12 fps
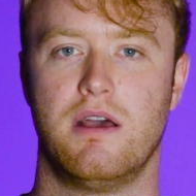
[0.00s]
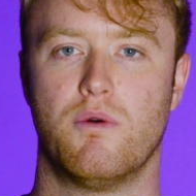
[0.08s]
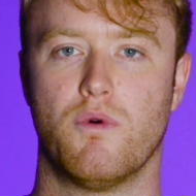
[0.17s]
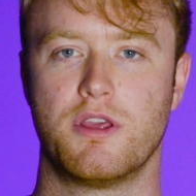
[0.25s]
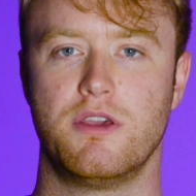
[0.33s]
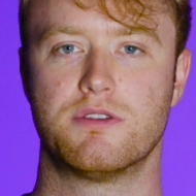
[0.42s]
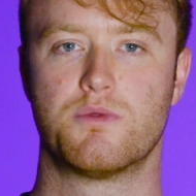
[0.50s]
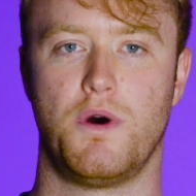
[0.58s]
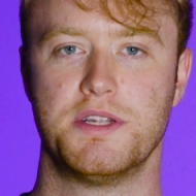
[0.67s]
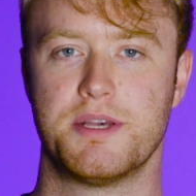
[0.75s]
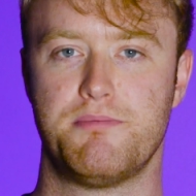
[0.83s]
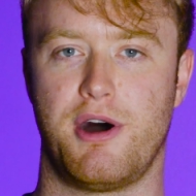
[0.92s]
We'll use
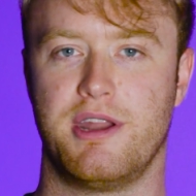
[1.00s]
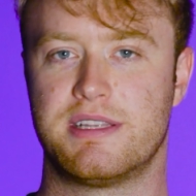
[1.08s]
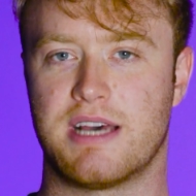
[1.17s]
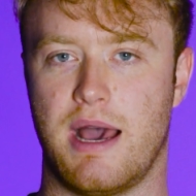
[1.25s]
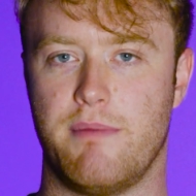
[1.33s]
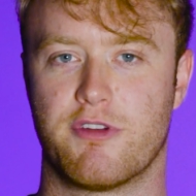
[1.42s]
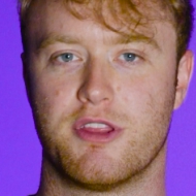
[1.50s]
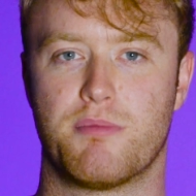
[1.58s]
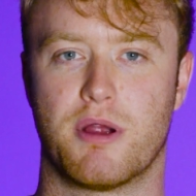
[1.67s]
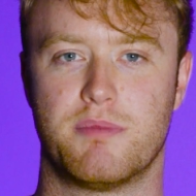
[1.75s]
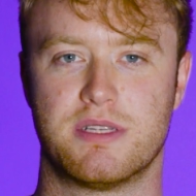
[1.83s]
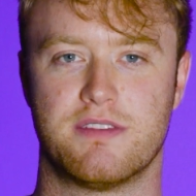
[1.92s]
Once Upon a Time for the
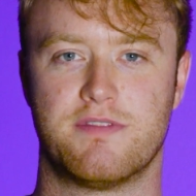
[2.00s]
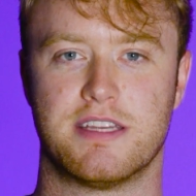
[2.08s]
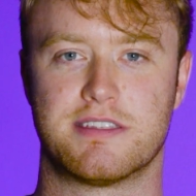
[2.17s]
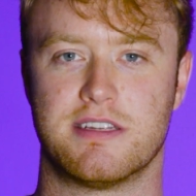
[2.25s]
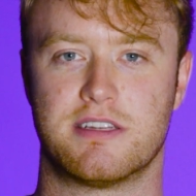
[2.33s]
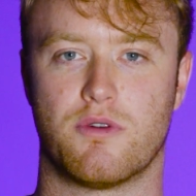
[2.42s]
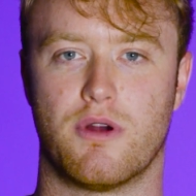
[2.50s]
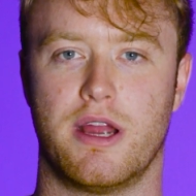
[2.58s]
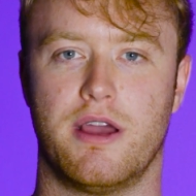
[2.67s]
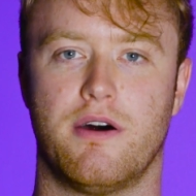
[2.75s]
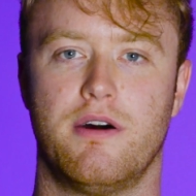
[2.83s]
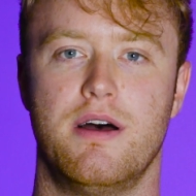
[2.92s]
purpose of this
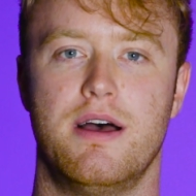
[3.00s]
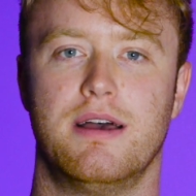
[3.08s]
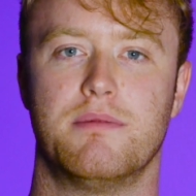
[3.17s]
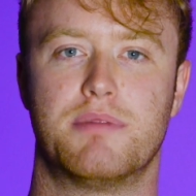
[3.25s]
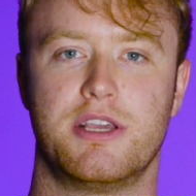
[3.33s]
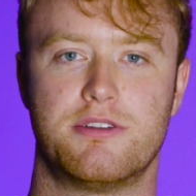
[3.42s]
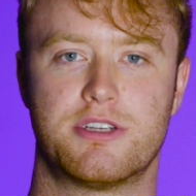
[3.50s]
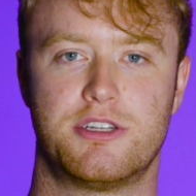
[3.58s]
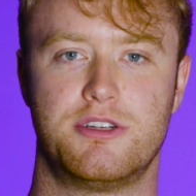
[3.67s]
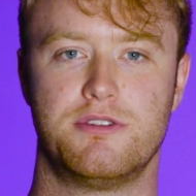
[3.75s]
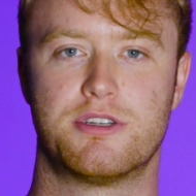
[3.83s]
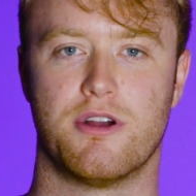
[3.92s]
tutorial, but you
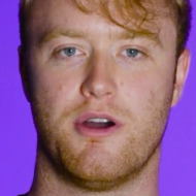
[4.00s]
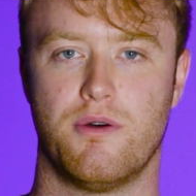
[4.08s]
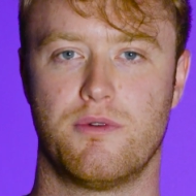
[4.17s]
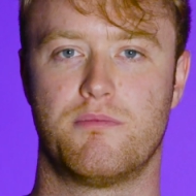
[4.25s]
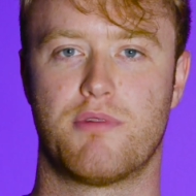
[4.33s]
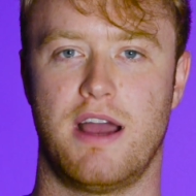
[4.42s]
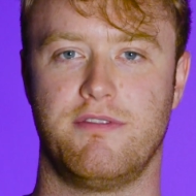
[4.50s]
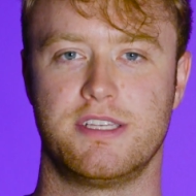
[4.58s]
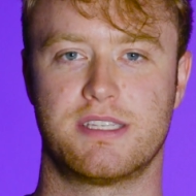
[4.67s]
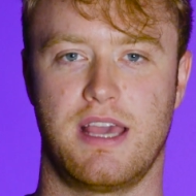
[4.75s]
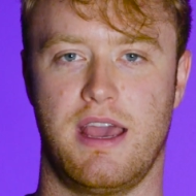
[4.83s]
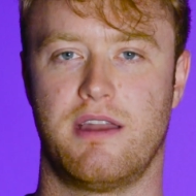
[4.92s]
should choose your own
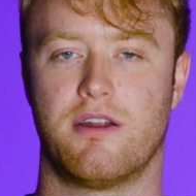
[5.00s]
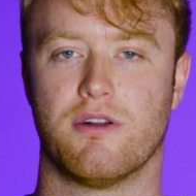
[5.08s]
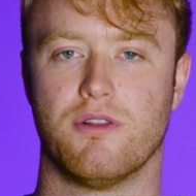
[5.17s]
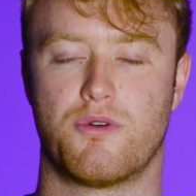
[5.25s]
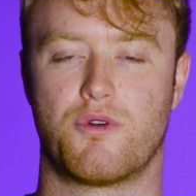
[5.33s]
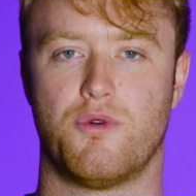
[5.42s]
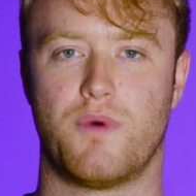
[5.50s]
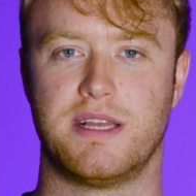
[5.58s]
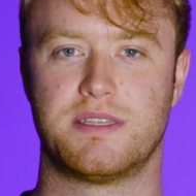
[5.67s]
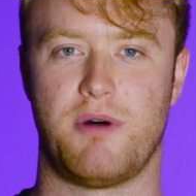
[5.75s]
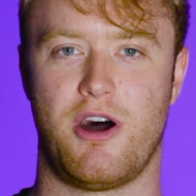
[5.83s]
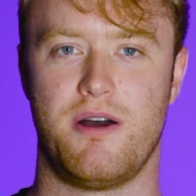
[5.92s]
private scan or local
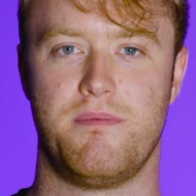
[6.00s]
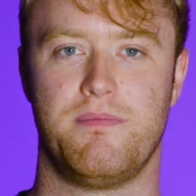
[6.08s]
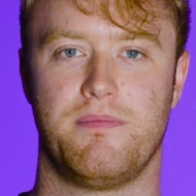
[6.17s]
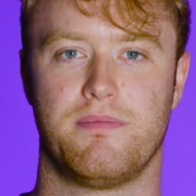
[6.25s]
wayspot.